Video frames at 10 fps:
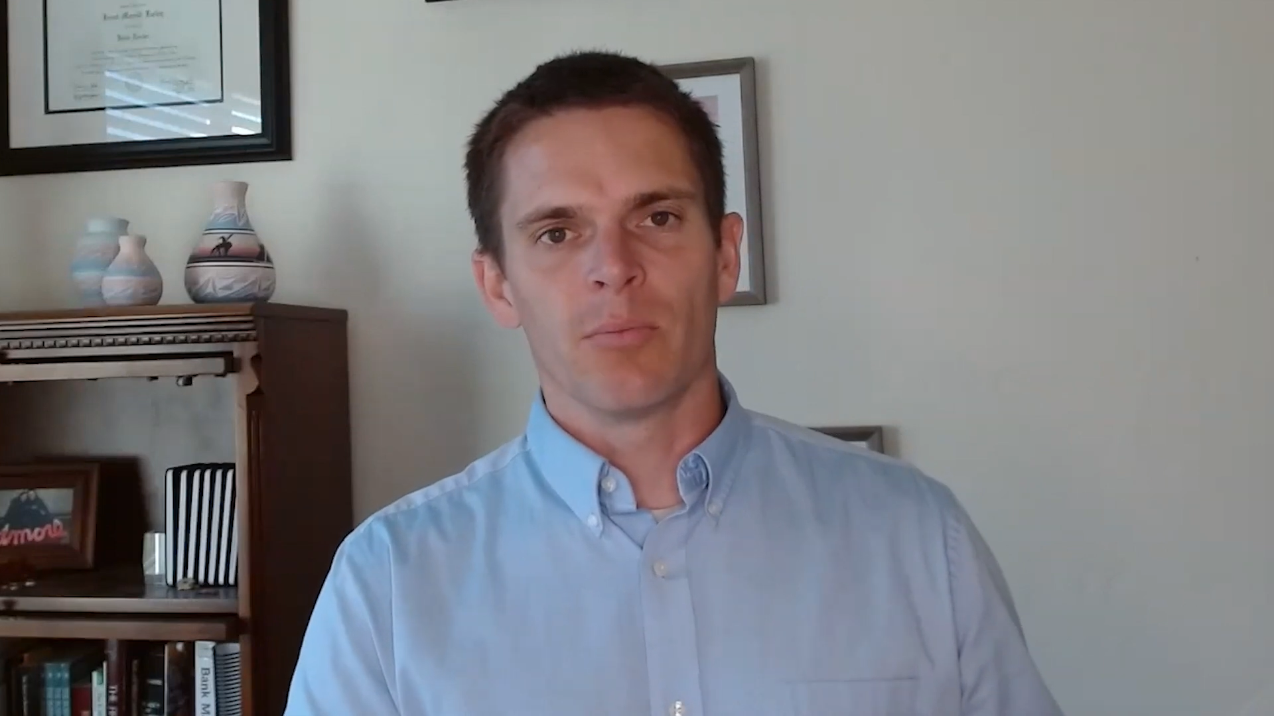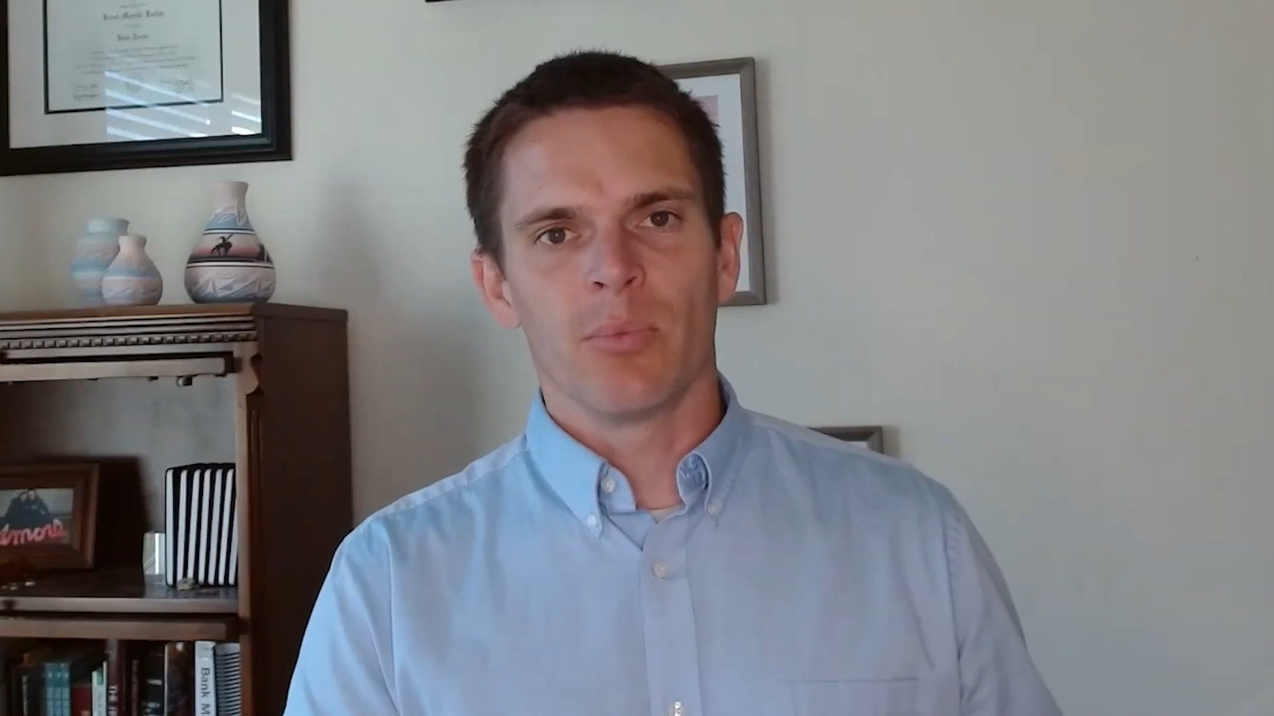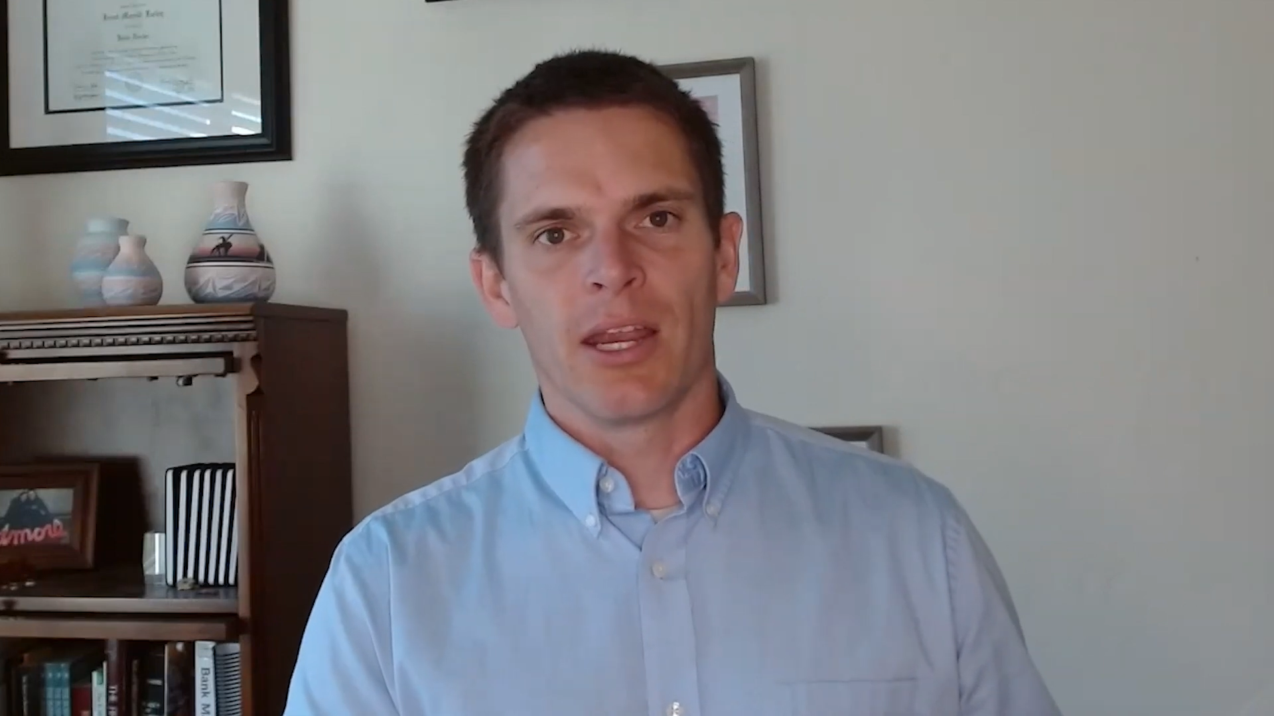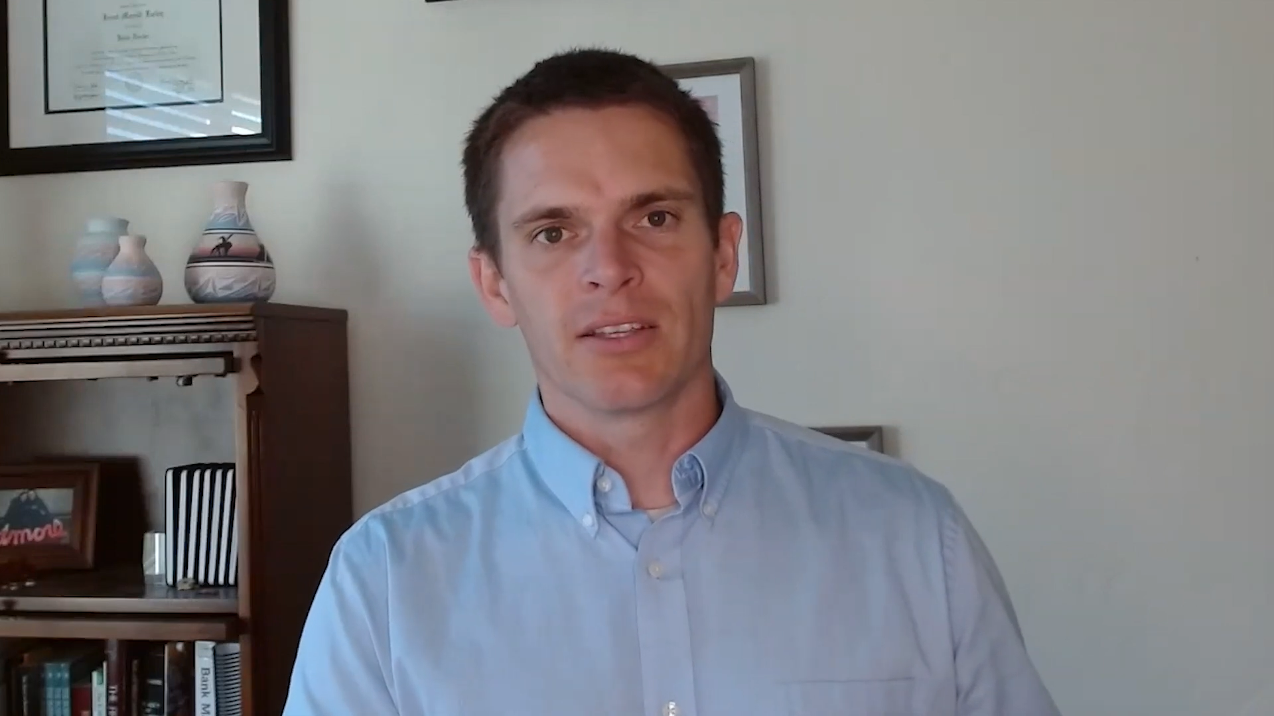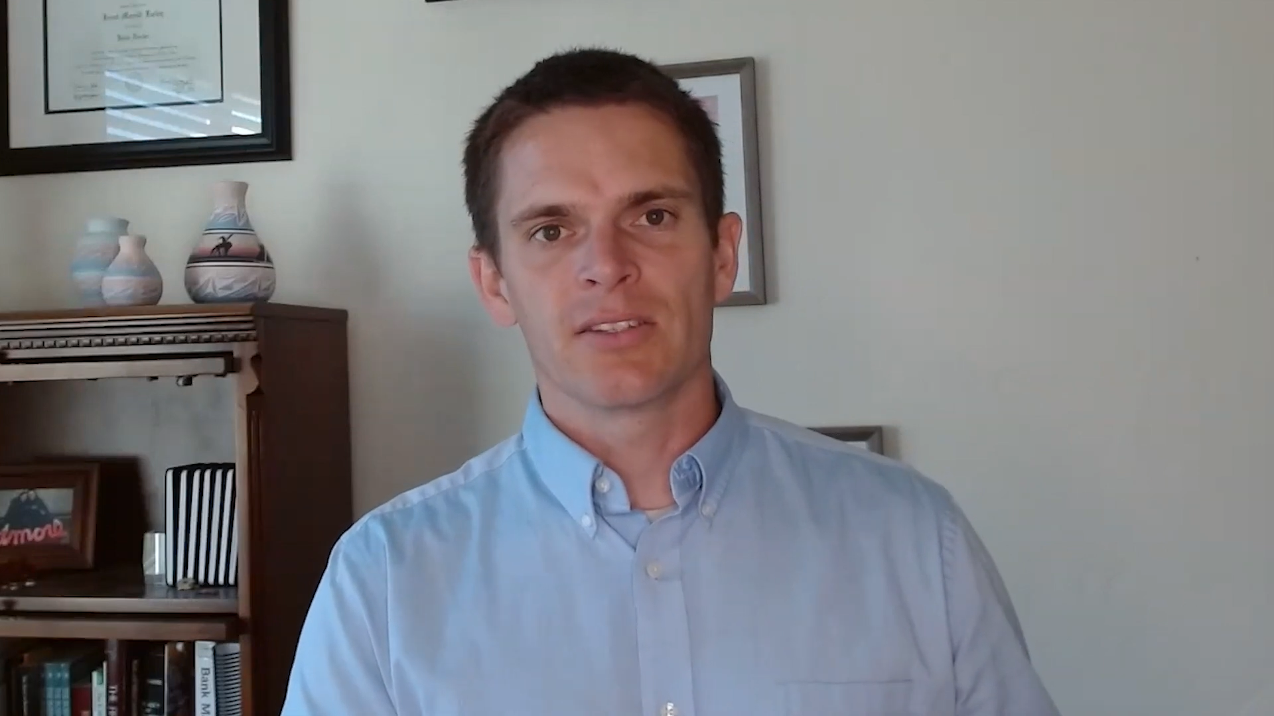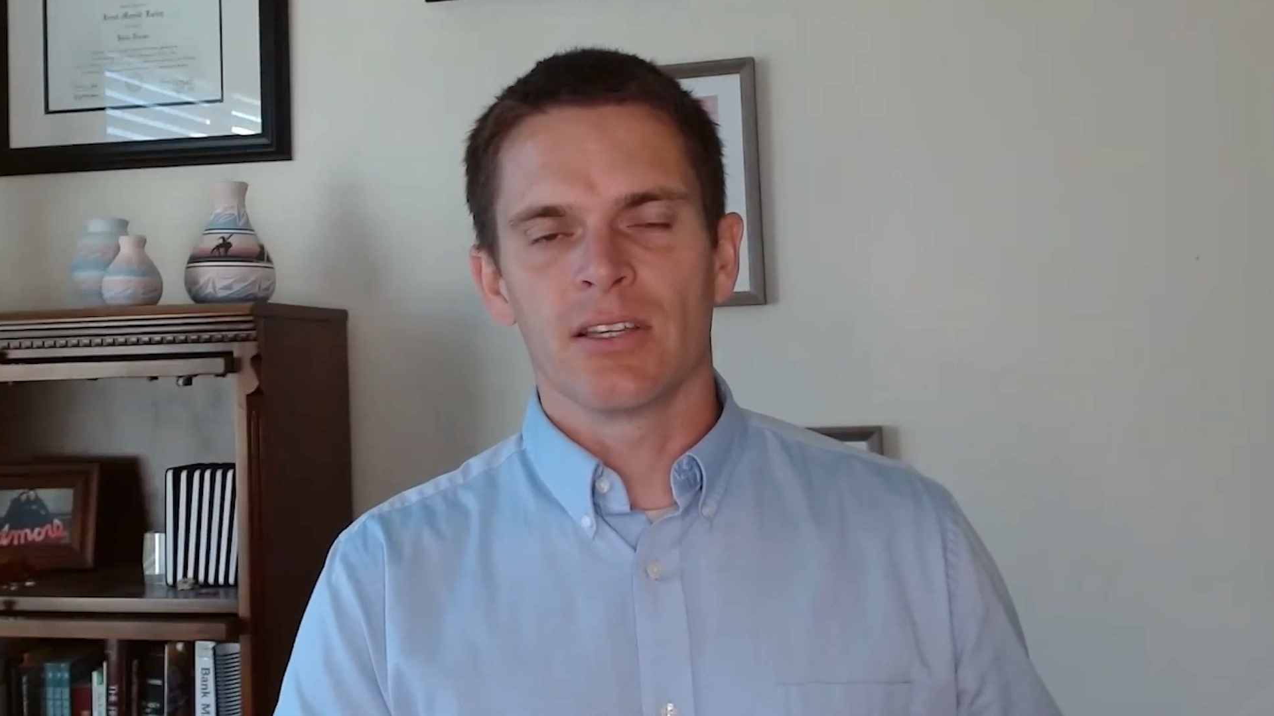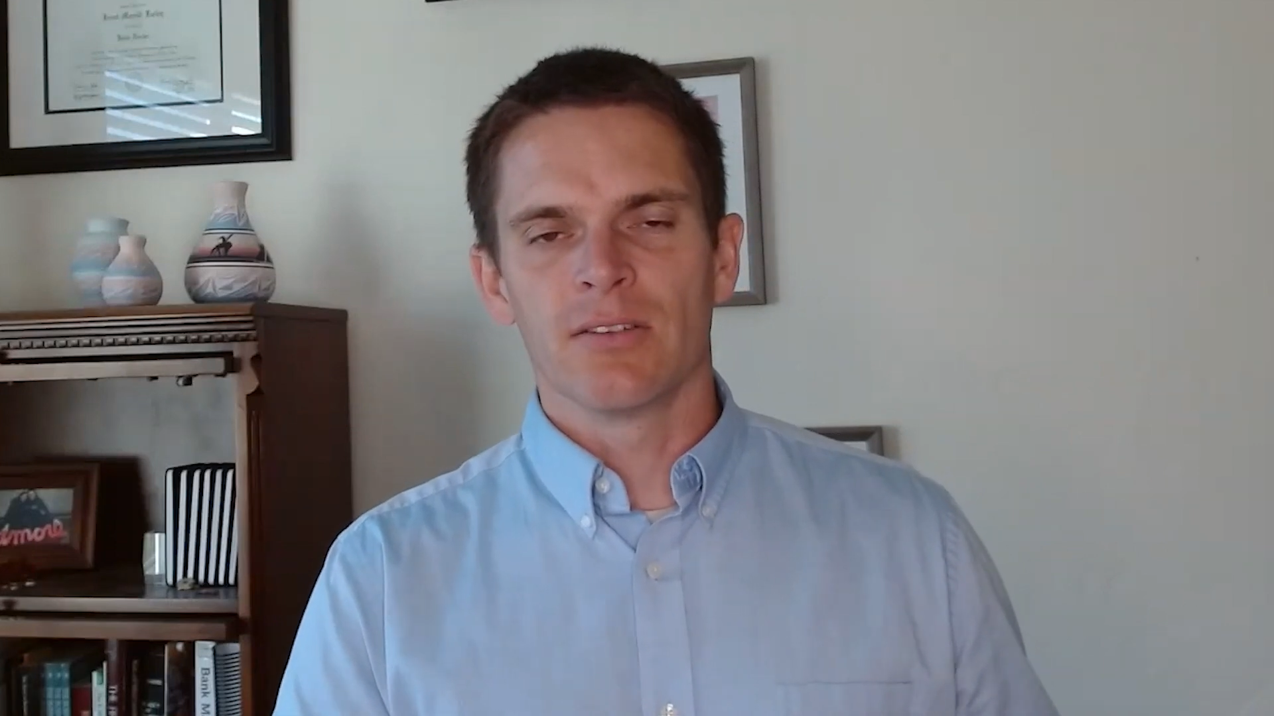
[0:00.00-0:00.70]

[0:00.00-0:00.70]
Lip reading: banks